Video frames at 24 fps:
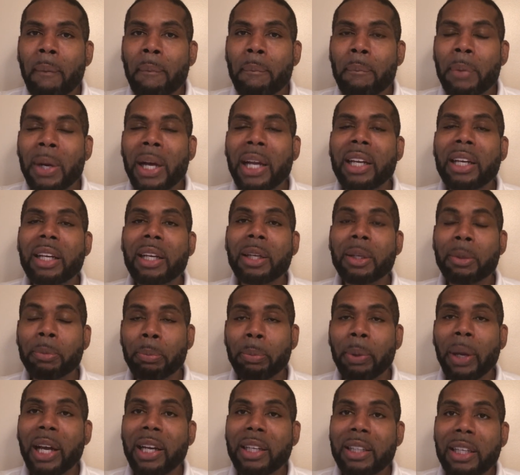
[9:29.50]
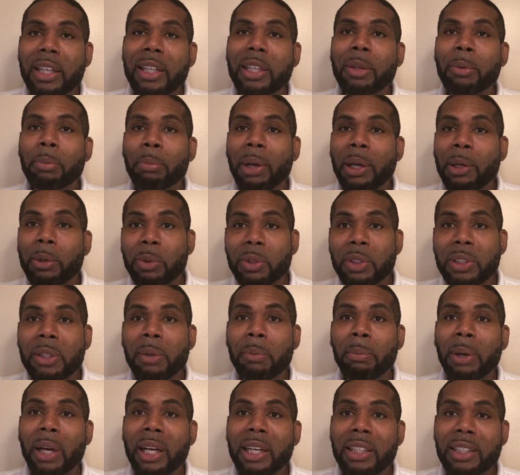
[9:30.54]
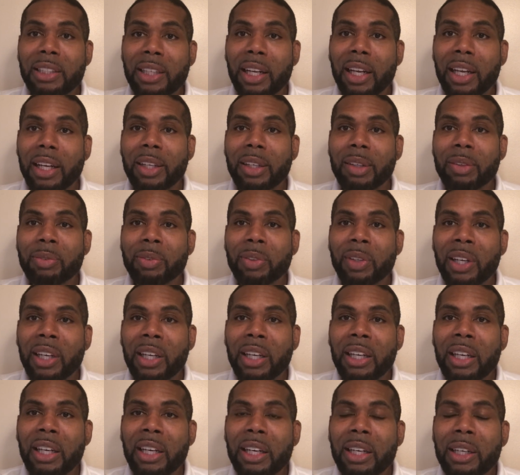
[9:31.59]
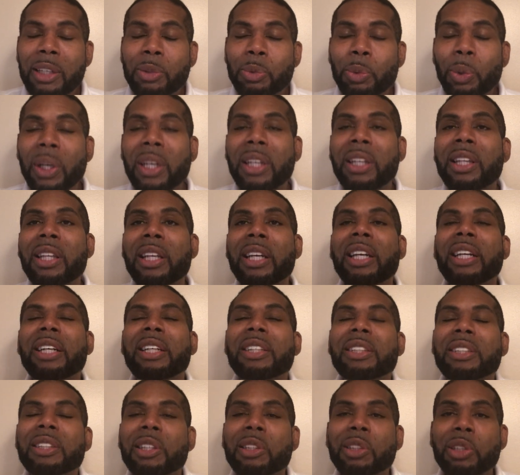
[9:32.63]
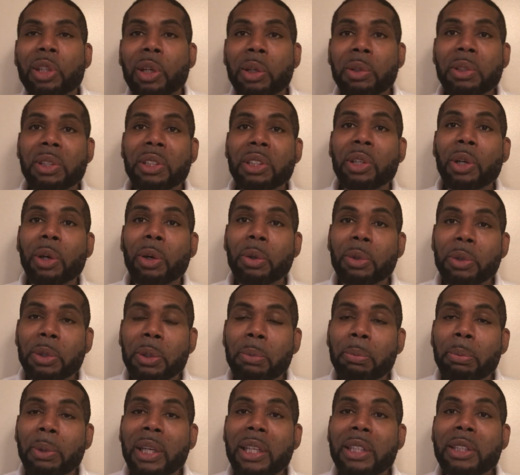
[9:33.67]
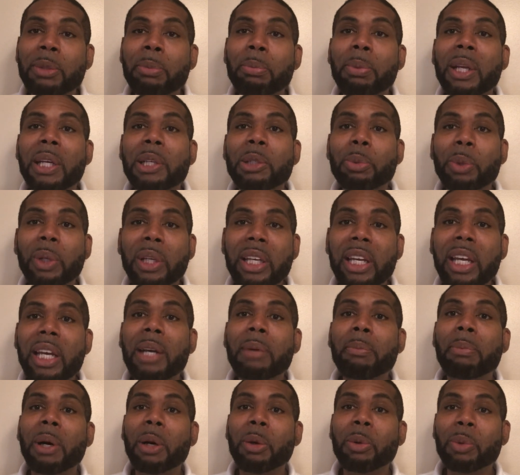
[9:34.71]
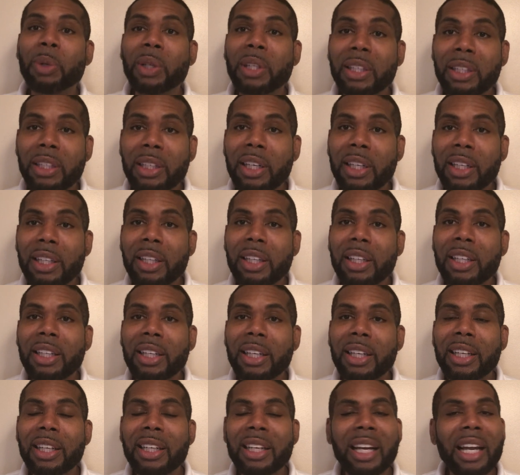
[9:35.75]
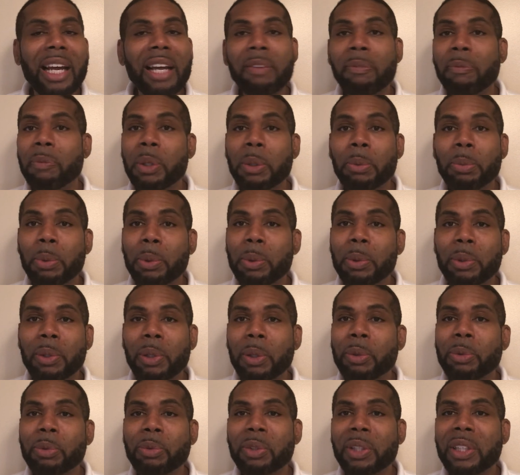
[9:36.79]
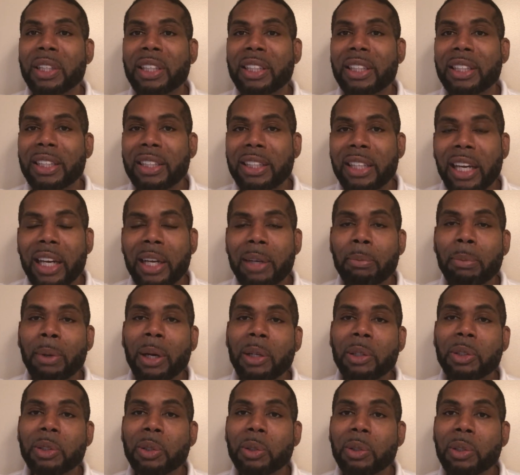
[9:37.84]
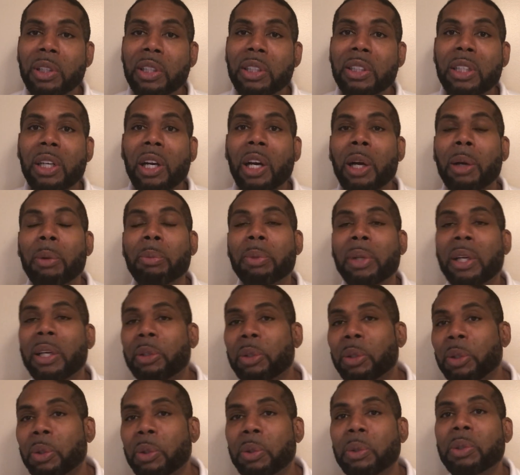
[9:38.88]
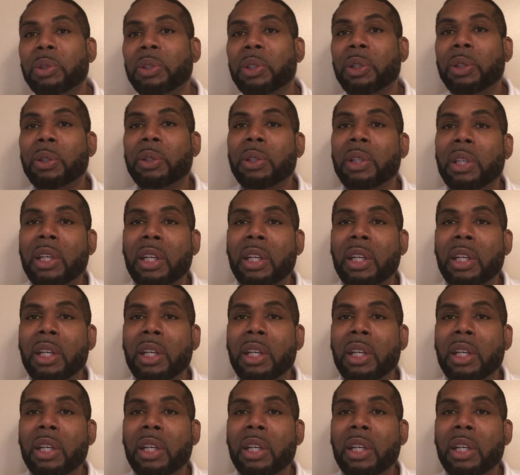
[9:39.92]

by the impact that can make on somebody's life. Because one of the things the church is called to be is a place we care about one another. In life, people don't really care about you. Your job, they'll use you.